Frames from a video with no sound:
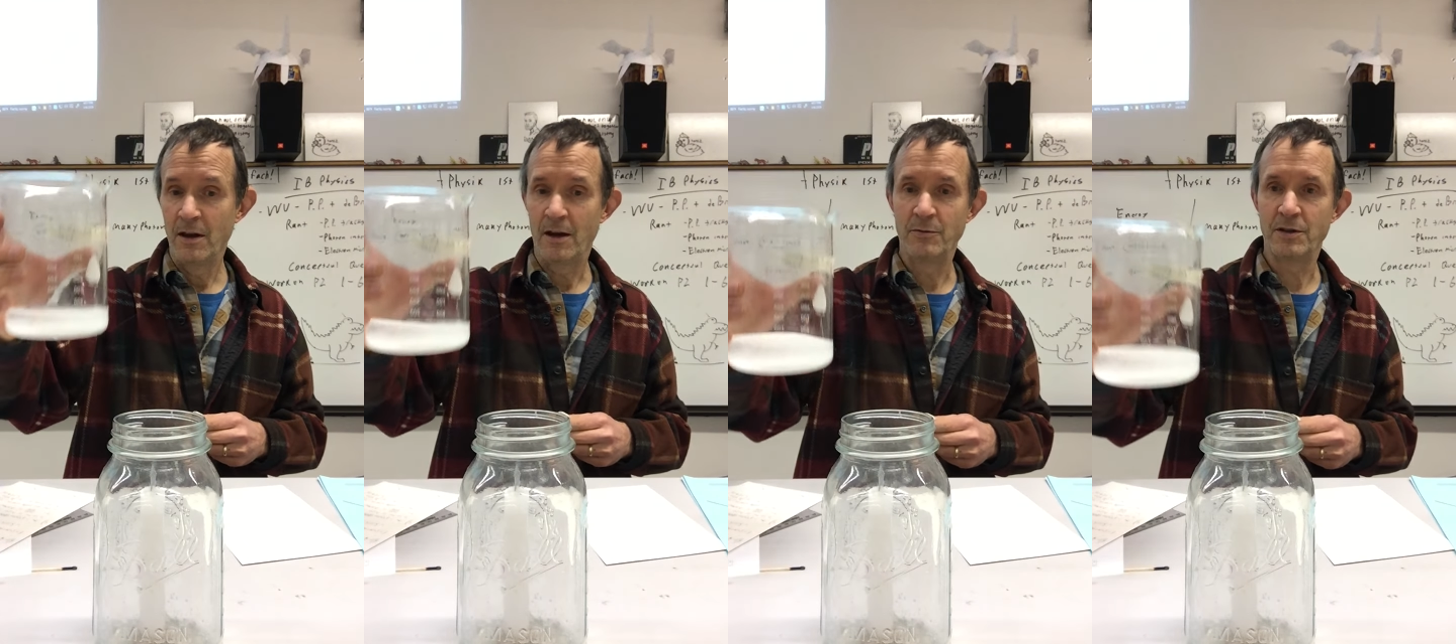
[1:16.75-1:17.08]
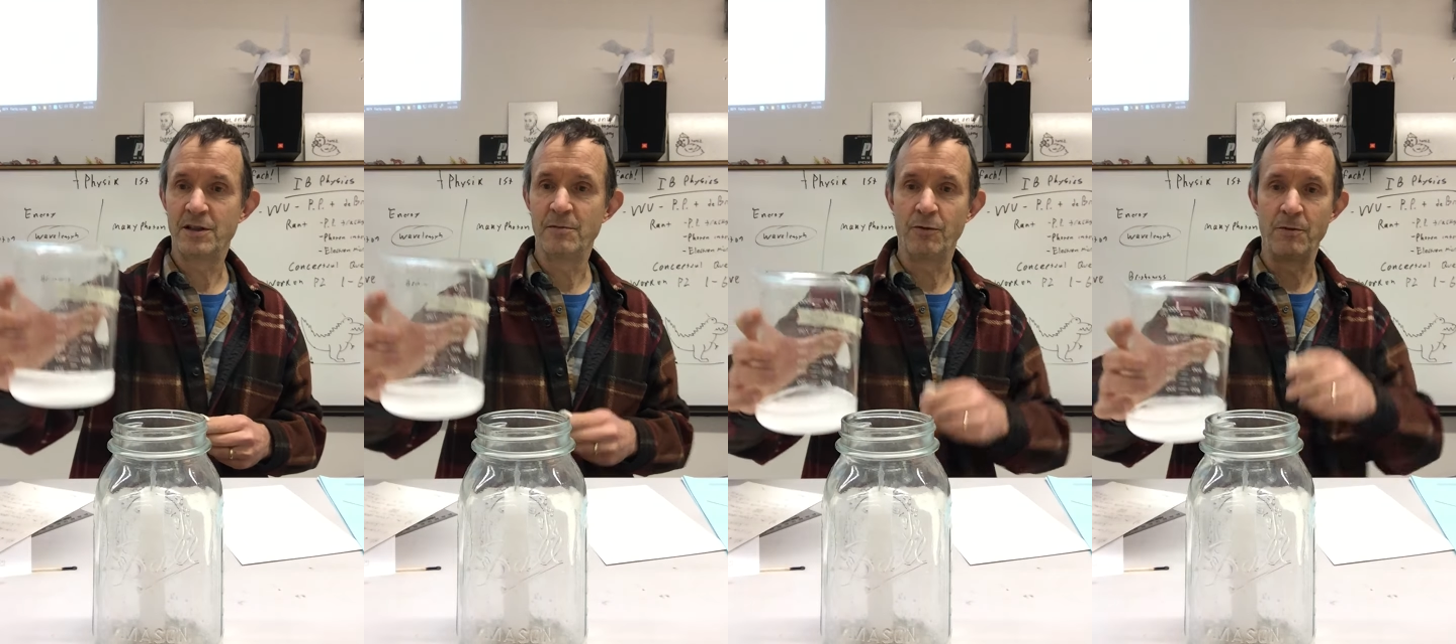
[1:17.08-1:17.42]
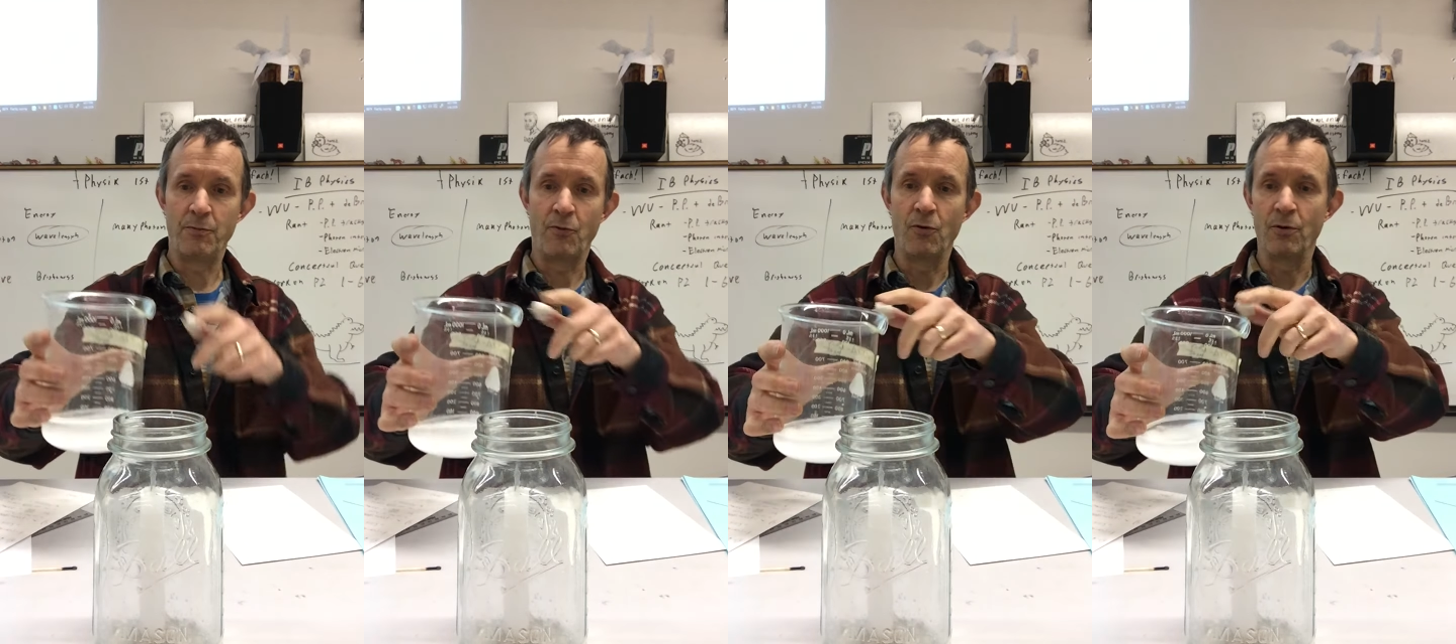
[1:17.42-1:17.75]
I'm just simply
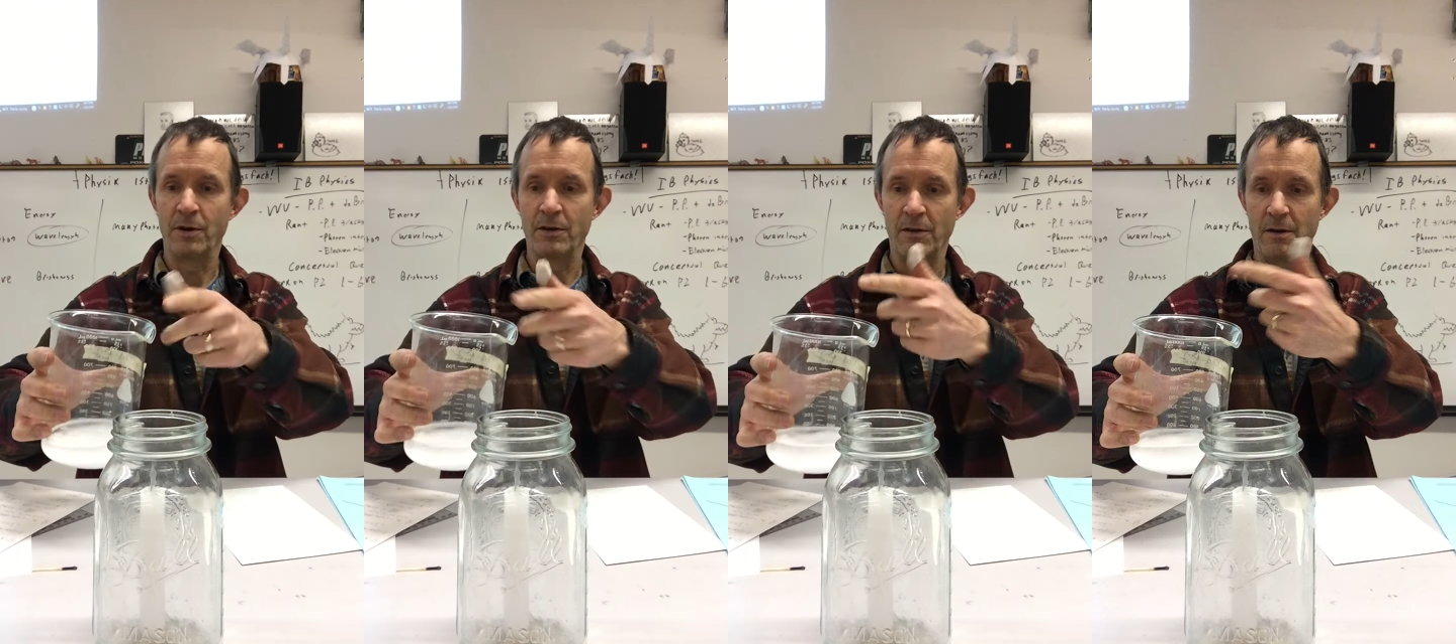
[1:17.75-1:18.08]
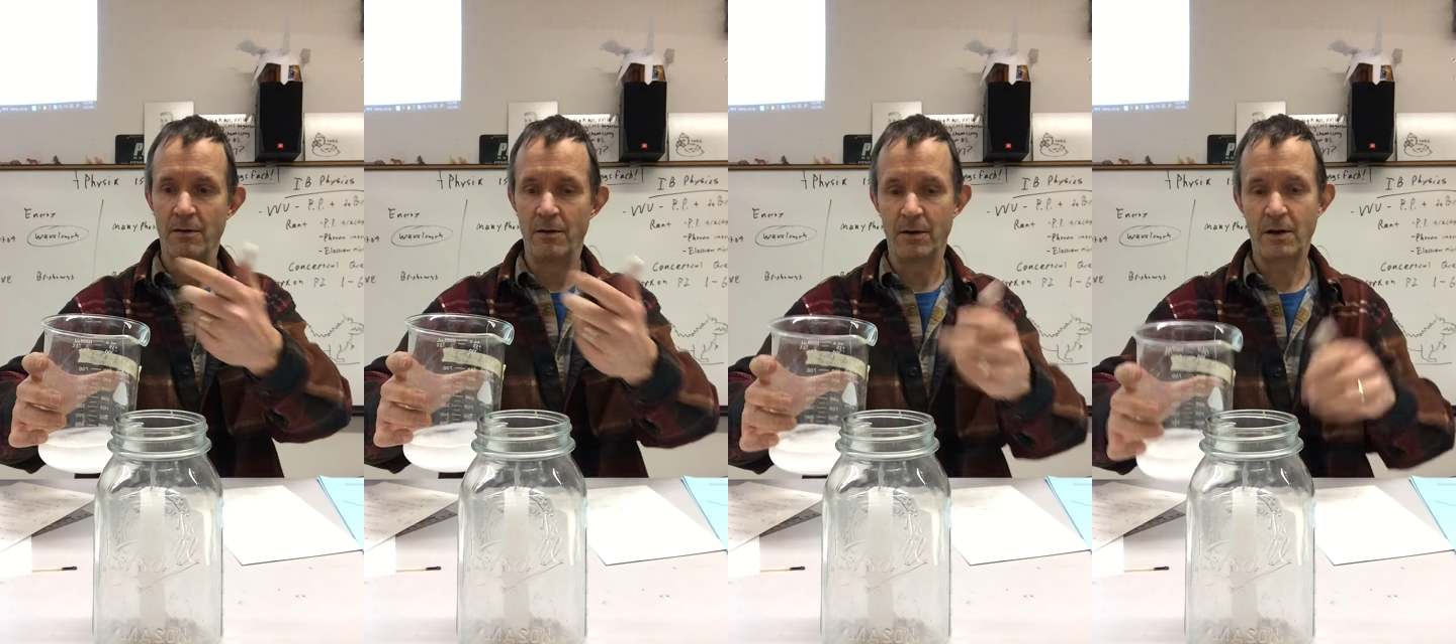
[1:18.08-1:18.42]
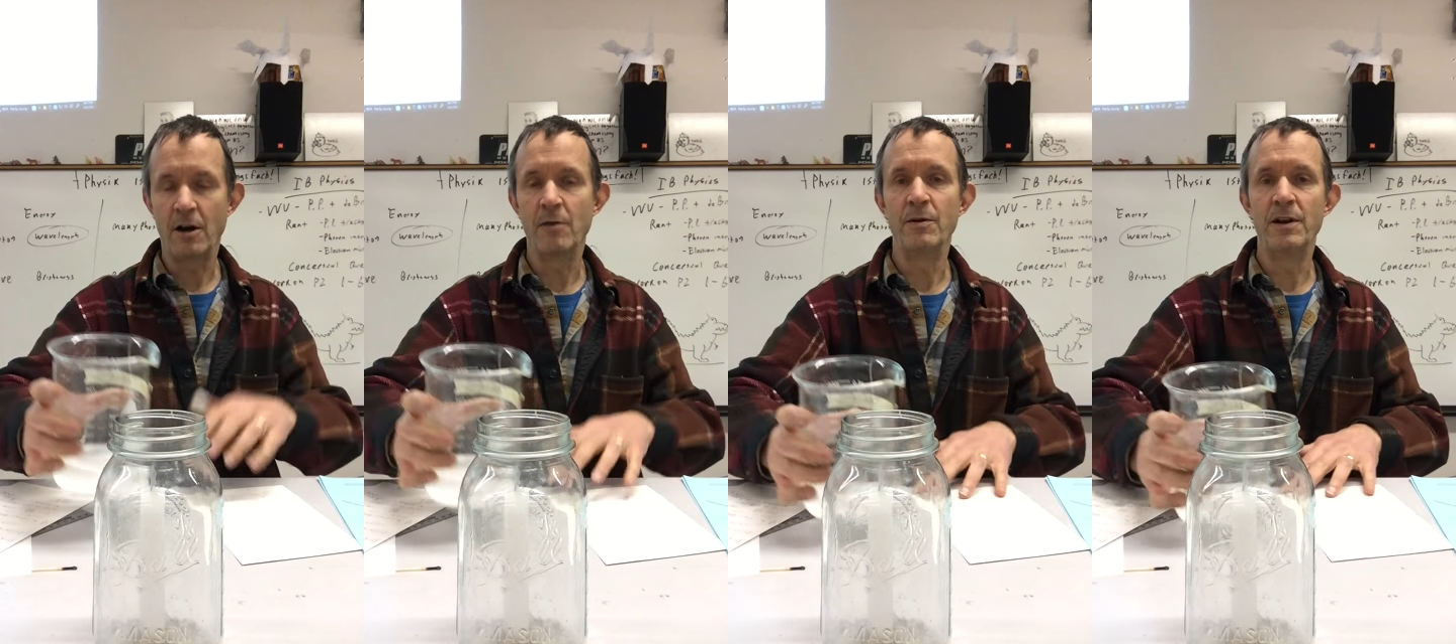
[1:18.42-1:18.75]
pouring the
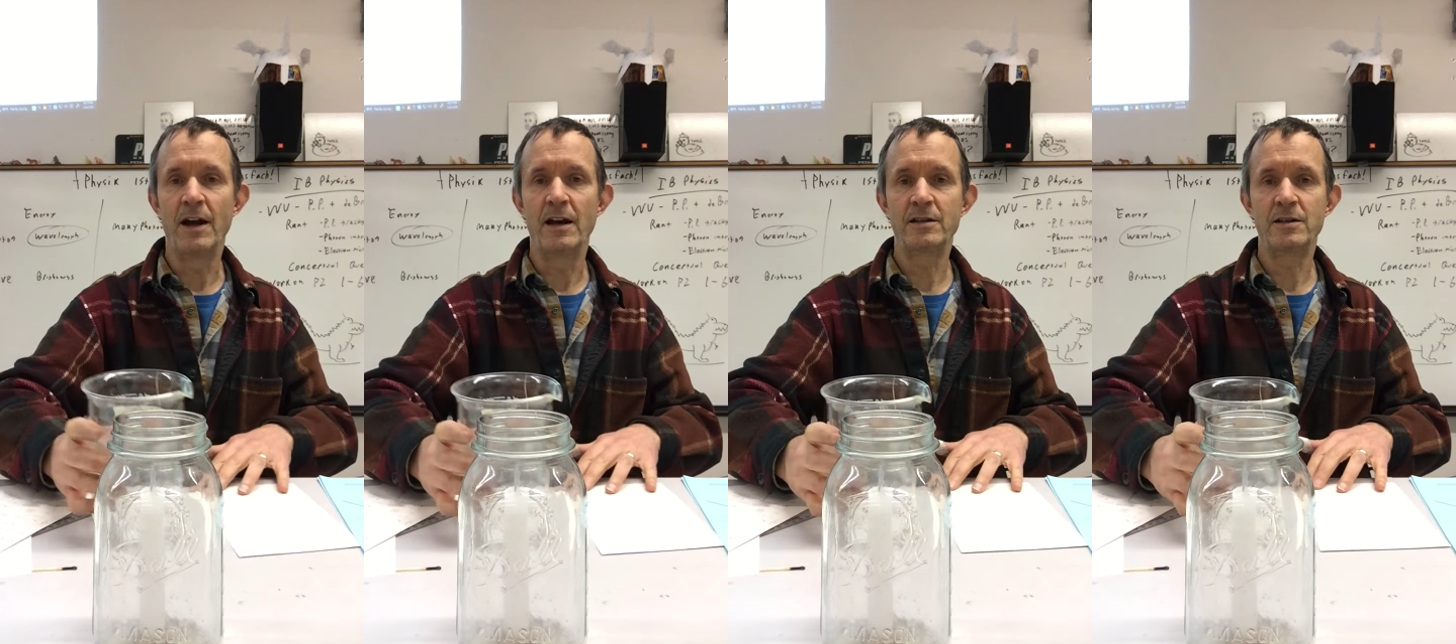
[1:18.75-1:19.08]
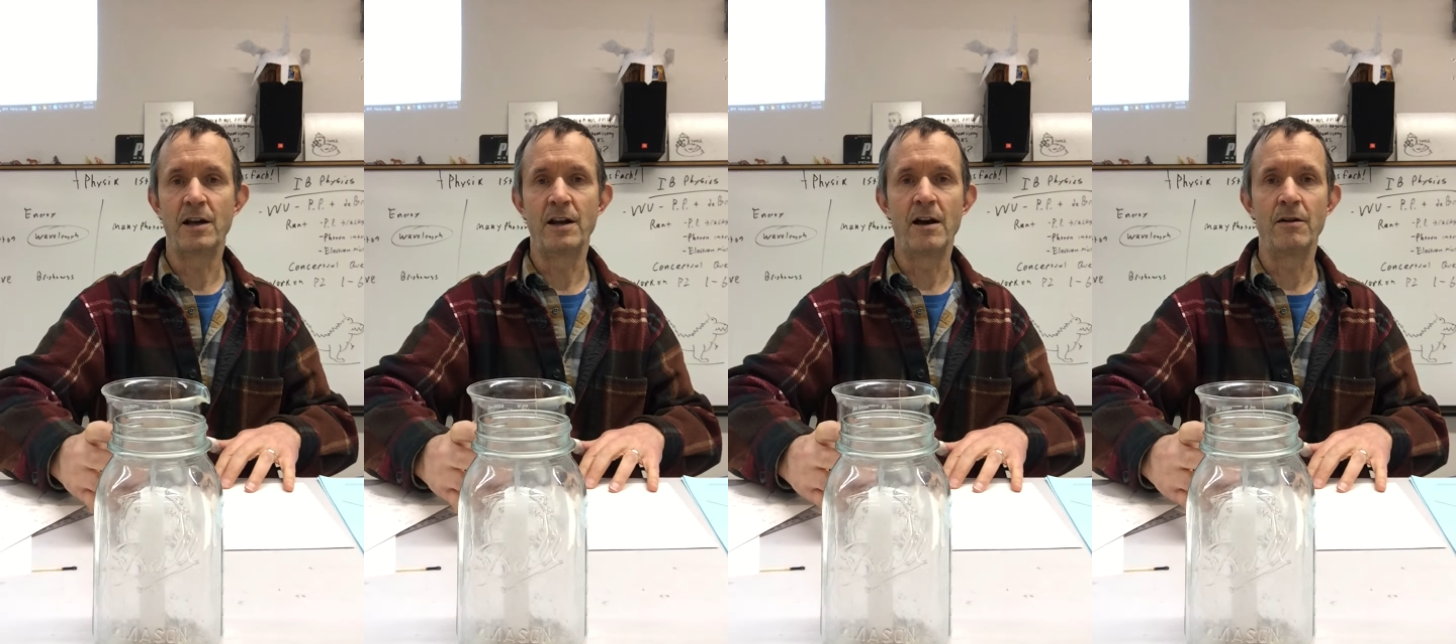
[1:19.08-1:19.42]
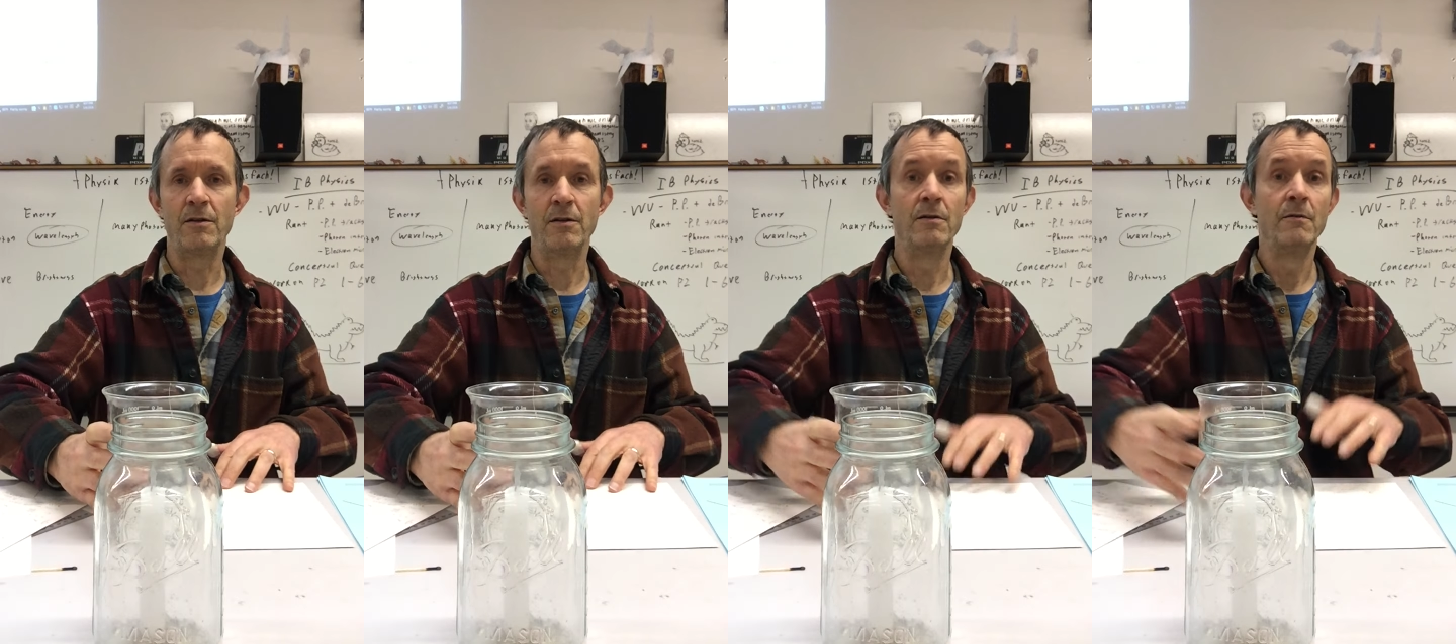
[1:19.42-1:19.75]
carbon dioxide out
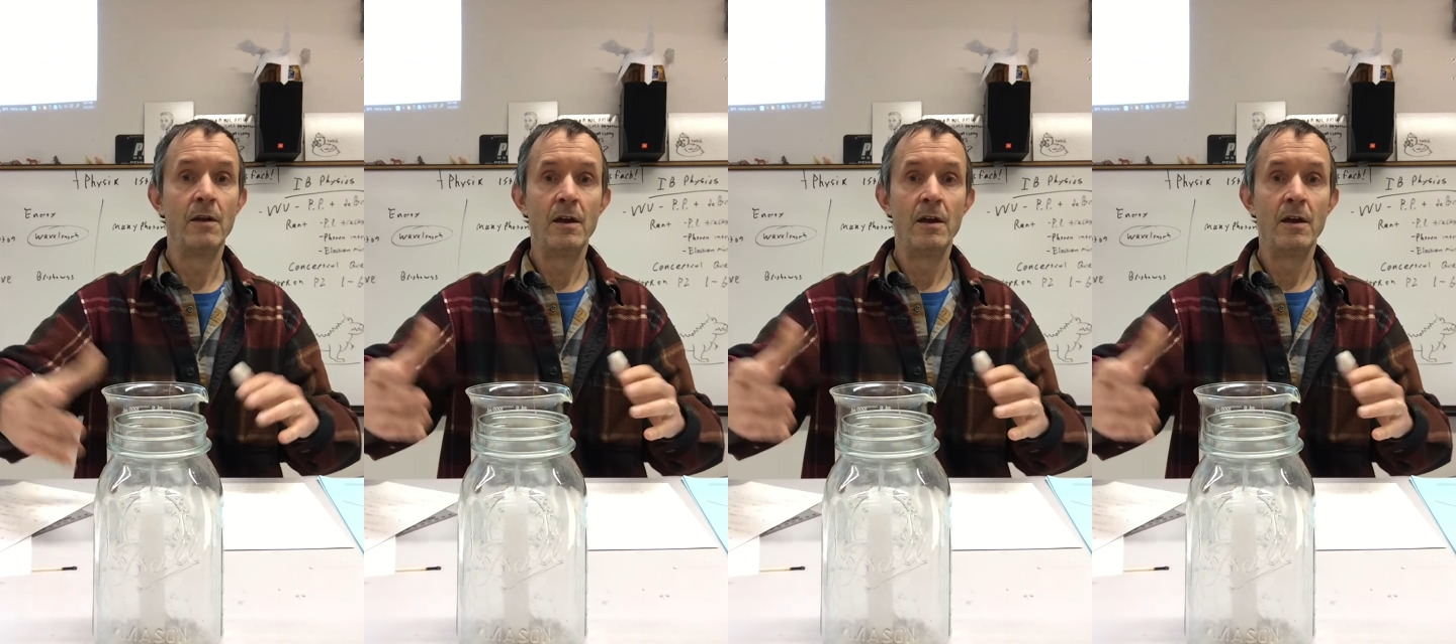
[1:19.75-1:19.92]
of there.